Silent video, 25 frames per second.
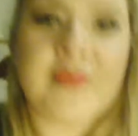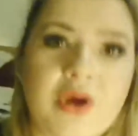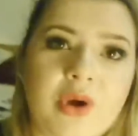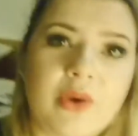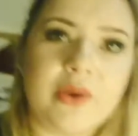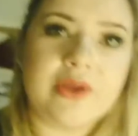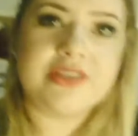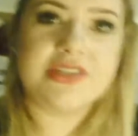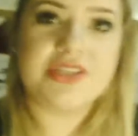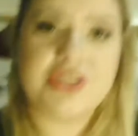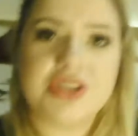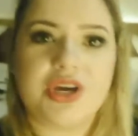
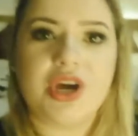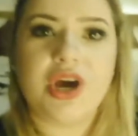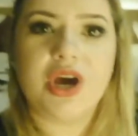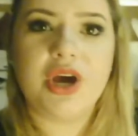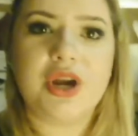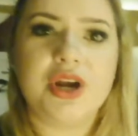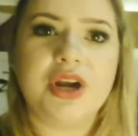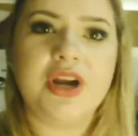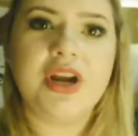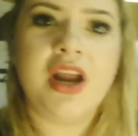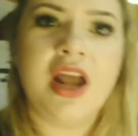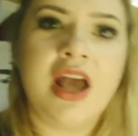to
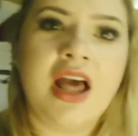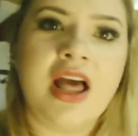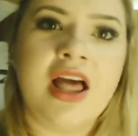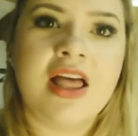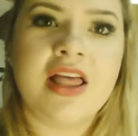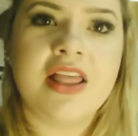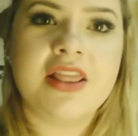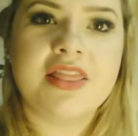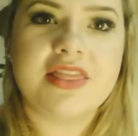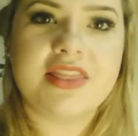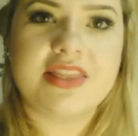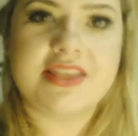go.
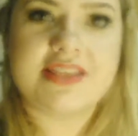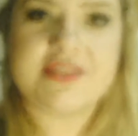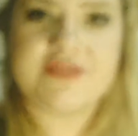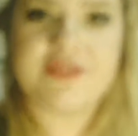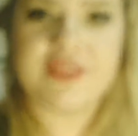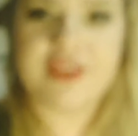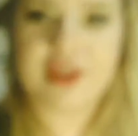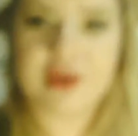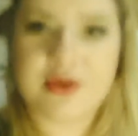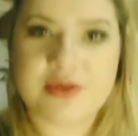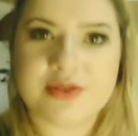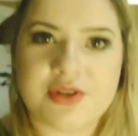This video
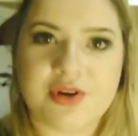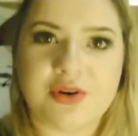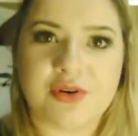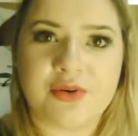is all...